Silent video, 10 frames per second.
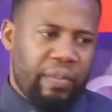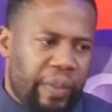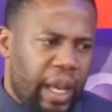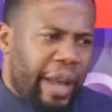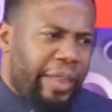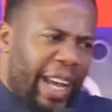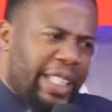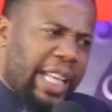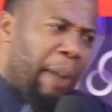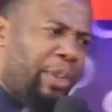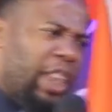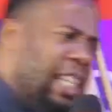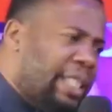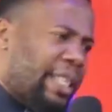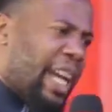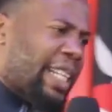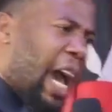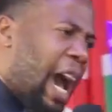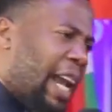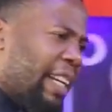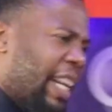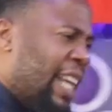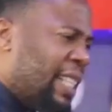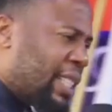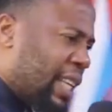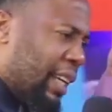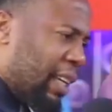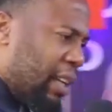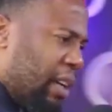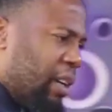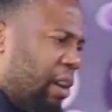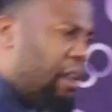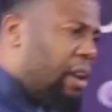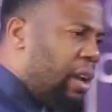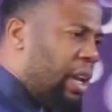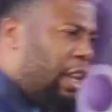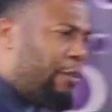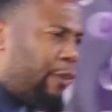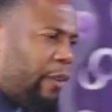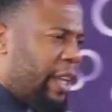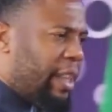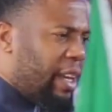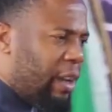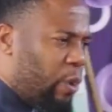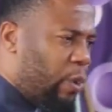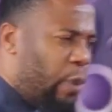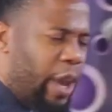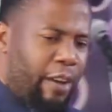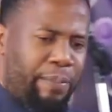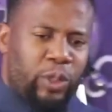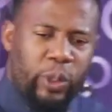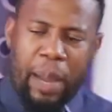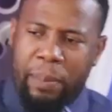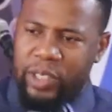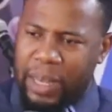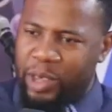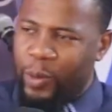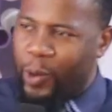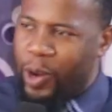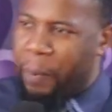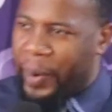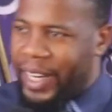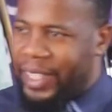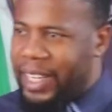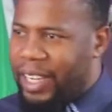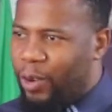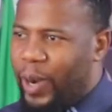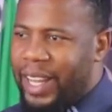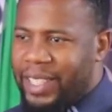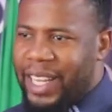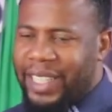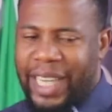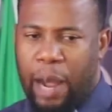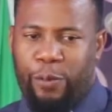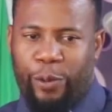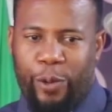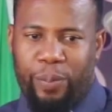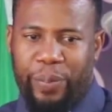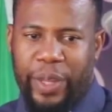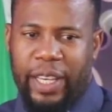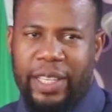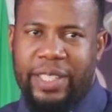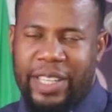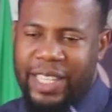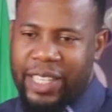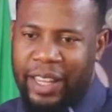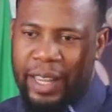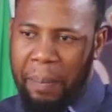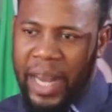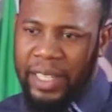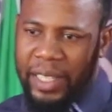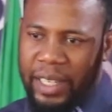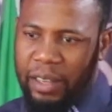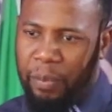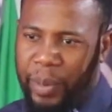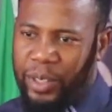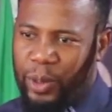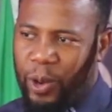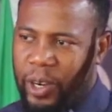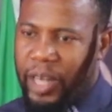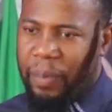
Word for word: There are some things that are raising. If we have been talking about something called pride, where does that come from? It starts in the mind. Praise God.